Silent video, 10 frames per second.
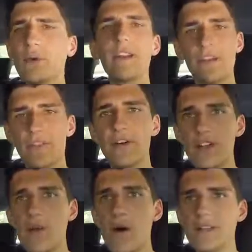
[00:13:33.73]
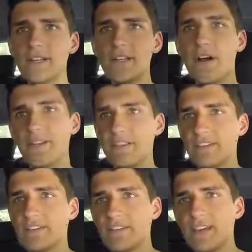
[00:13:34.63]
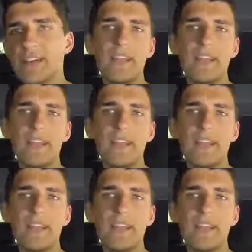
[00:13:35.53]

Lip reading: 20 to 30 quantity on this listing,